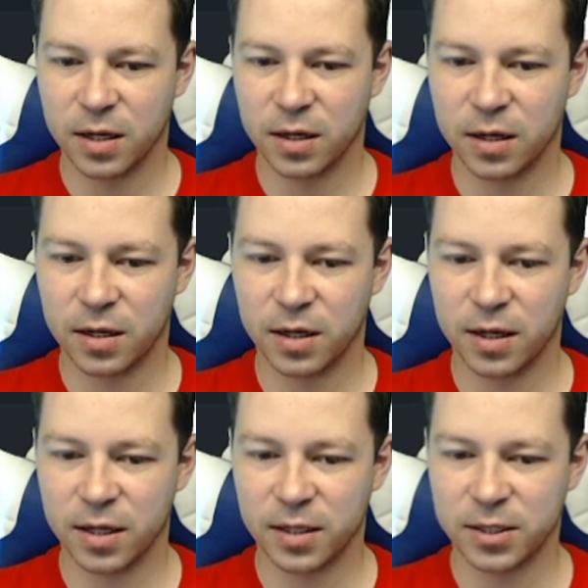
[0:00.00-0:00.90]

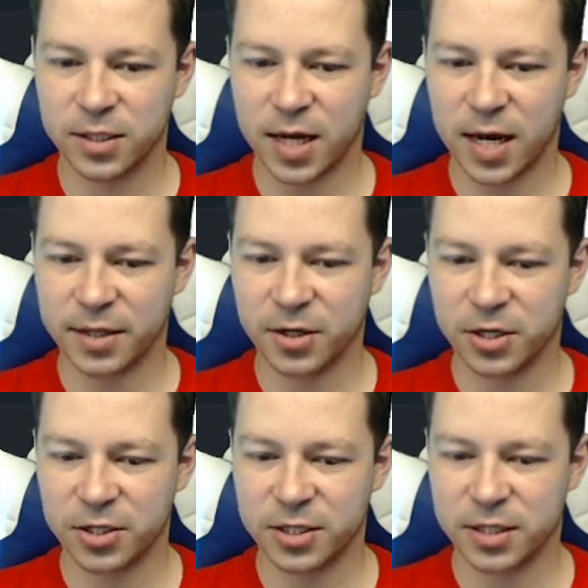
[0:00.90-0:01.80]
and
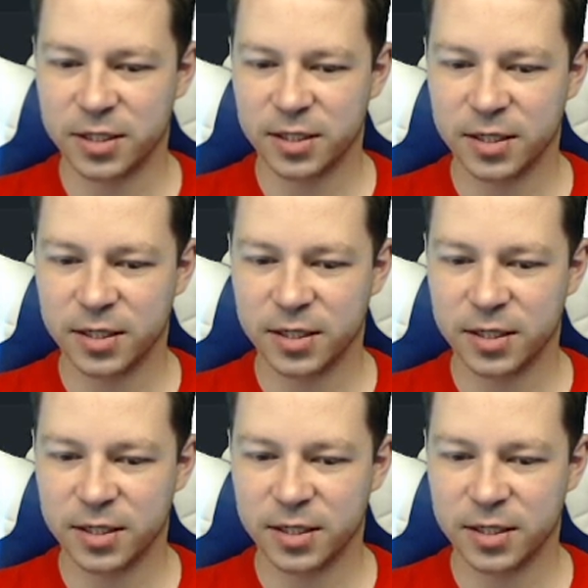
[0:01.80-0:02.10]
others